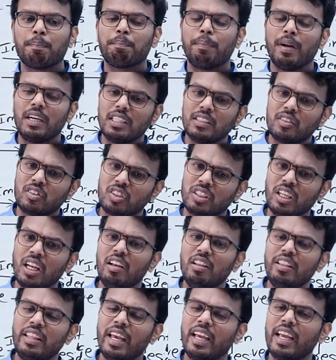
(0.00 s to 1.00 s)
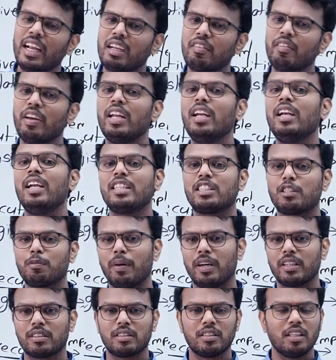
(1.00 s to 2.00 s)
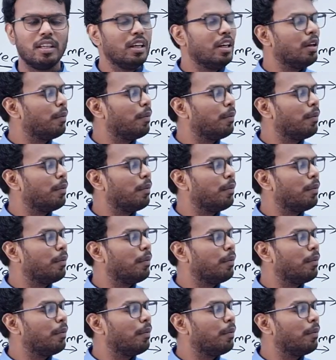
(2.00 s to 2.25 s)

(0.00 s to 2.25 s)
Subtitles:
but still they get very less marks